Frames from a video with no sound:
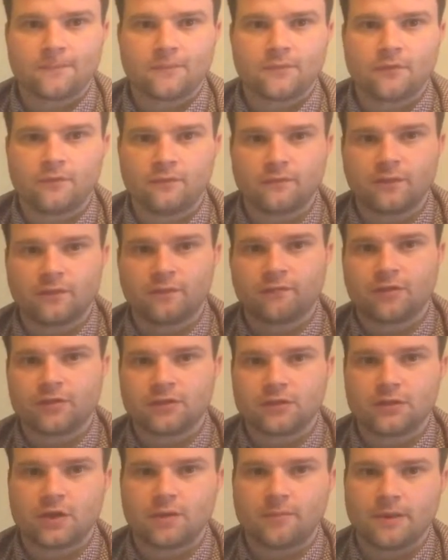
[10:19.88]
Do feel free
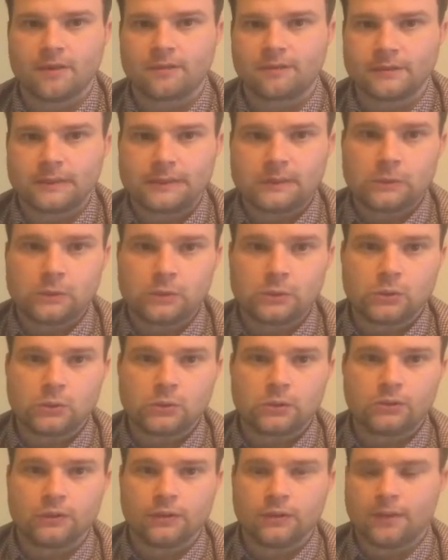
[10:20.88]
to comment
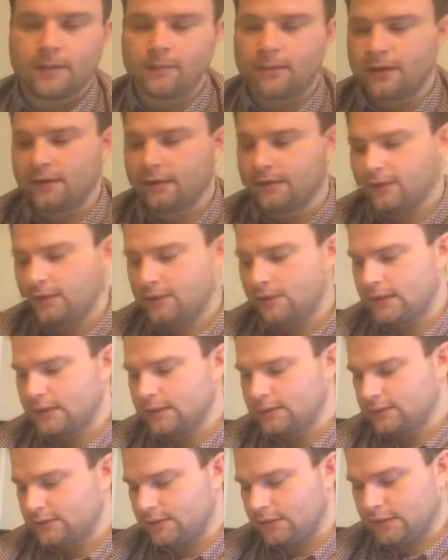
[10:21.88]
or anything like
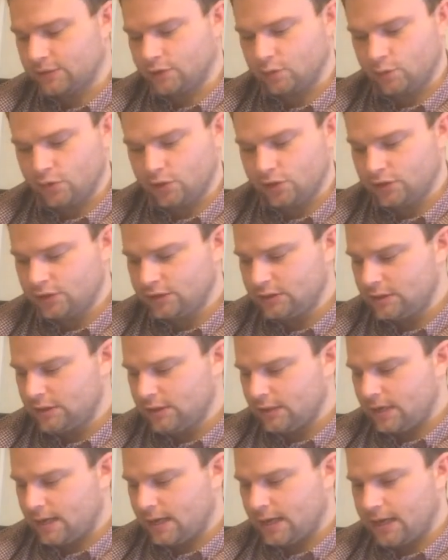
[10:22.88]
that. That's all good,
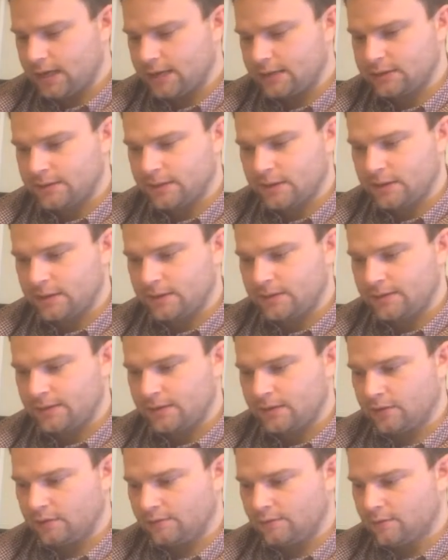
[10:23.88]
and
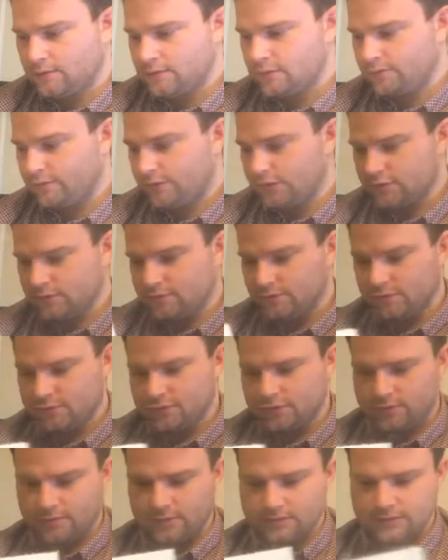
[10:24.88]
I look forward to reading some of
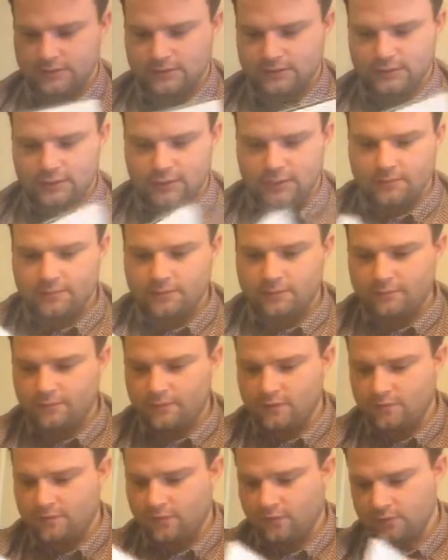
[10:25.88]
those comments.
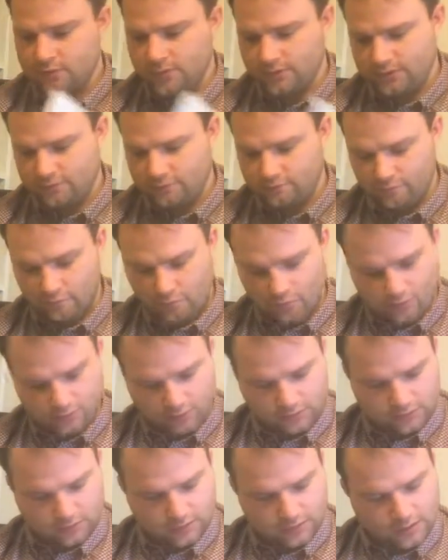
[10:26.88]
Follow me on Twitter and
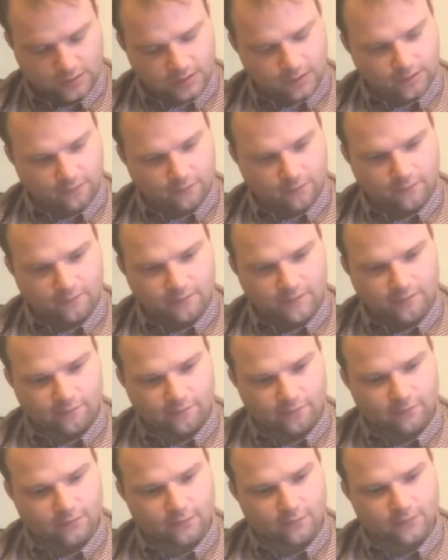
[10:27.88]
whatnot. Got a fair
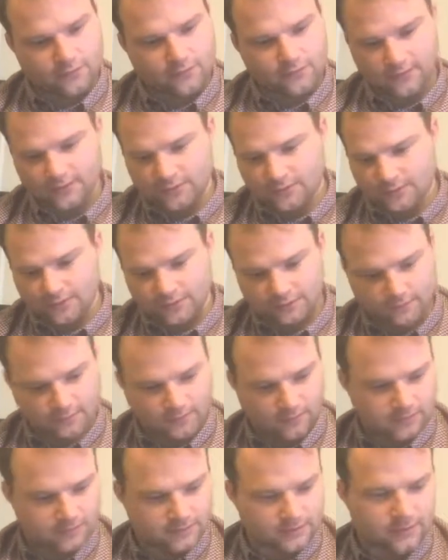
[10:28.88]
old few Twitter
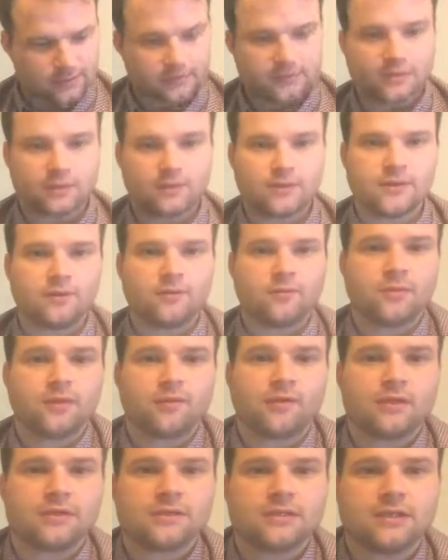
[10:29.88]
followers now, so it would be
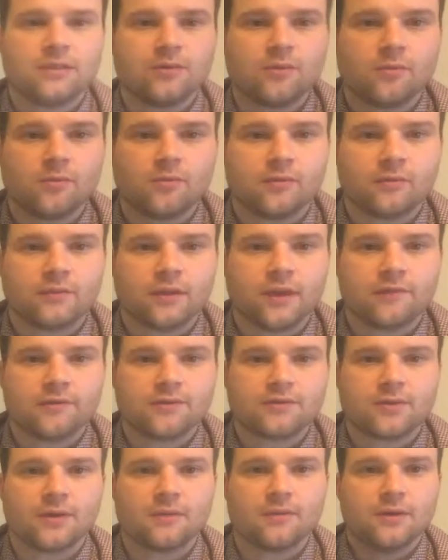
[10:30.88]
great to see you on board there
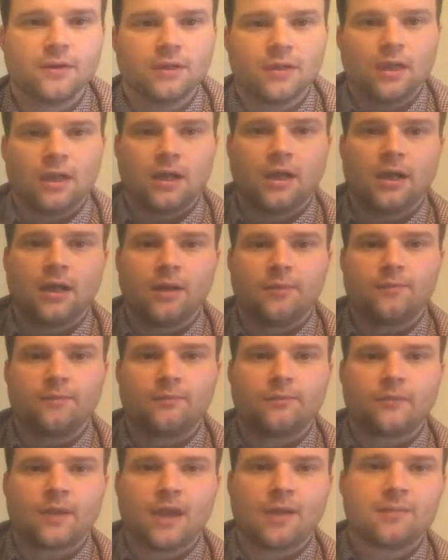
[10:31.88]
as well.
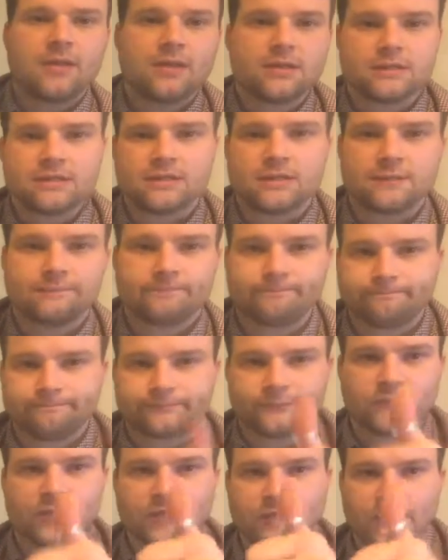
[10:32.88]
Happy listening.
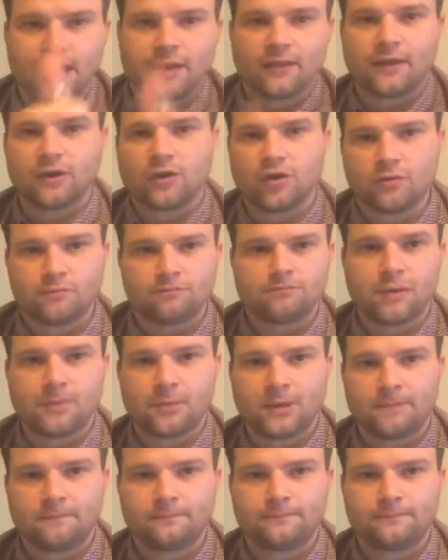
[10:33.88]
Take care. Thank you. Bye bye.